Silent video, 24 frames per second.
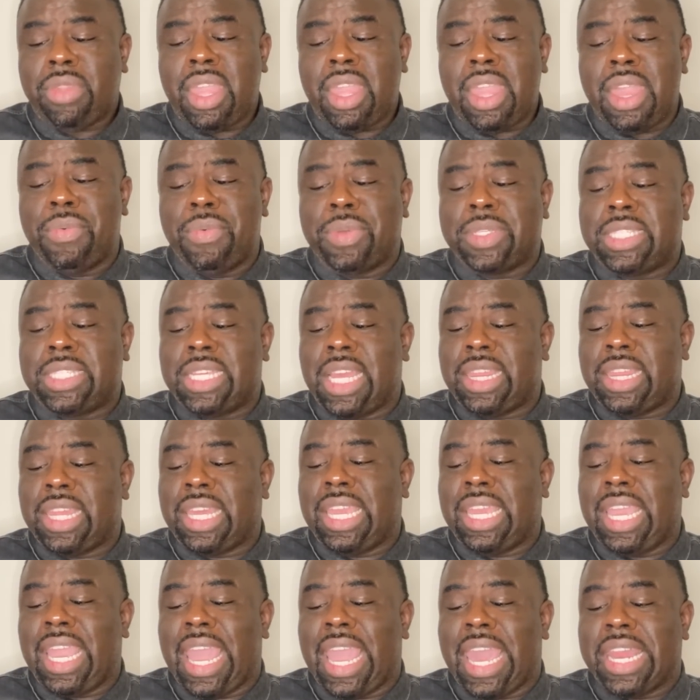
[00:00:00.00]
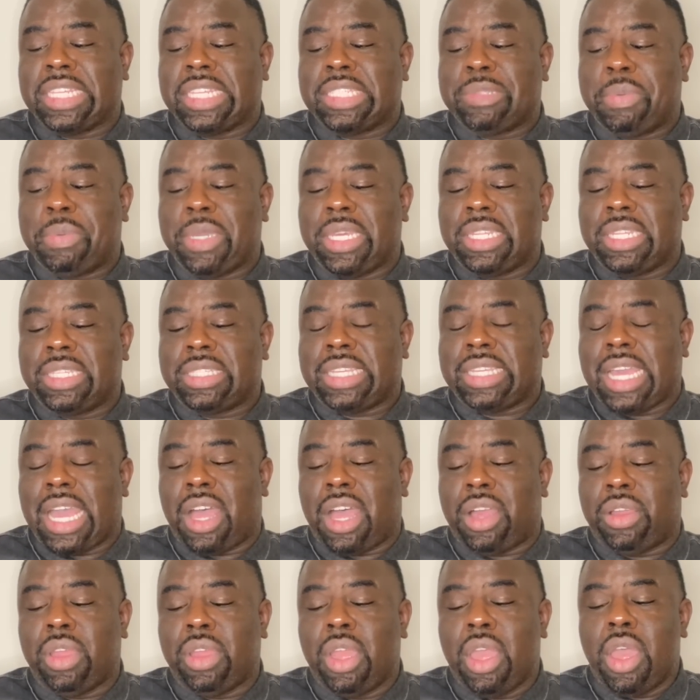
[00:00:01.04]
It was said that he had his penis
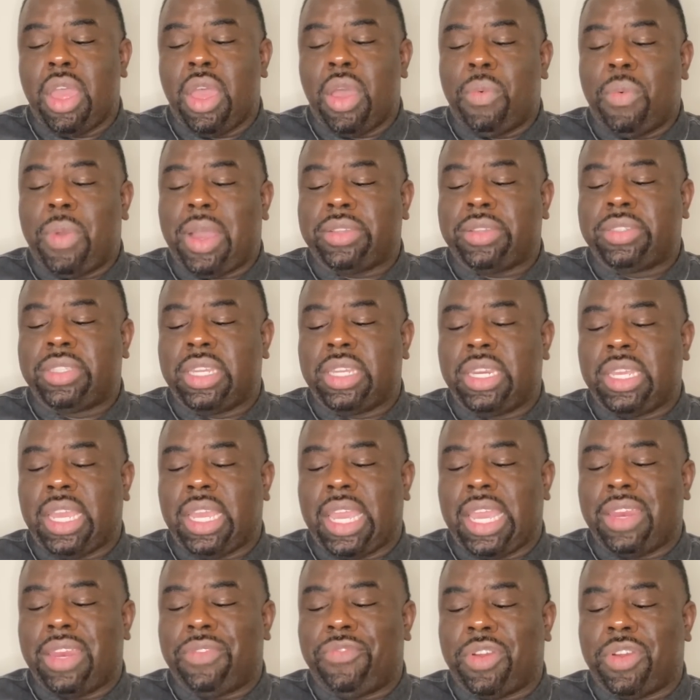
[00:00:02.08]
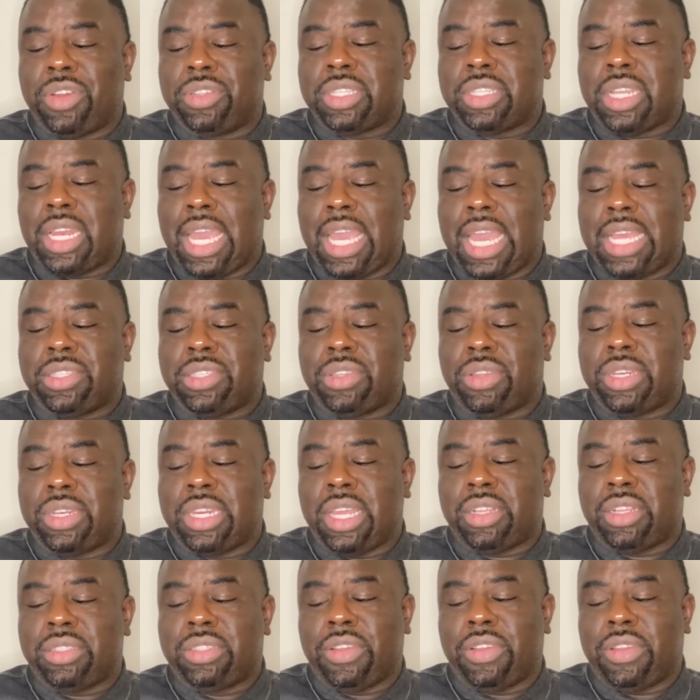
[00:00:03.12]
out while sitting in first class on
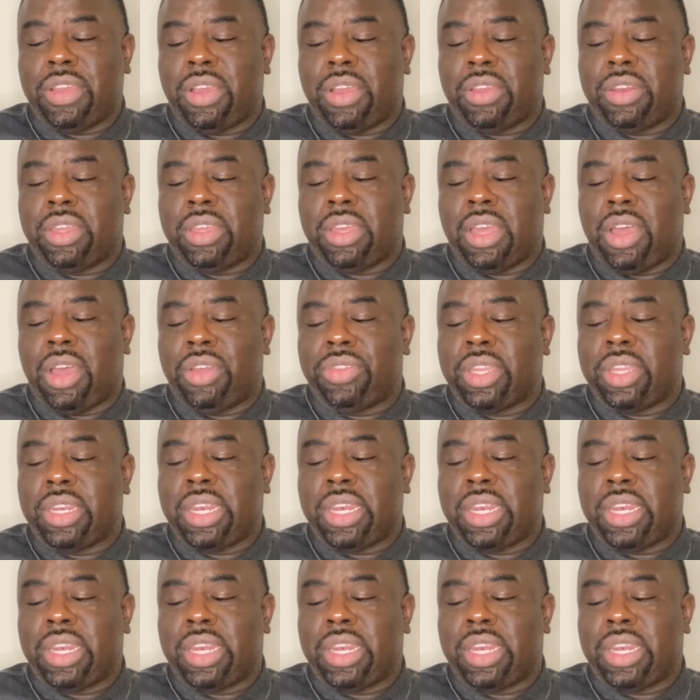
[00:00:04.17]
Delta on the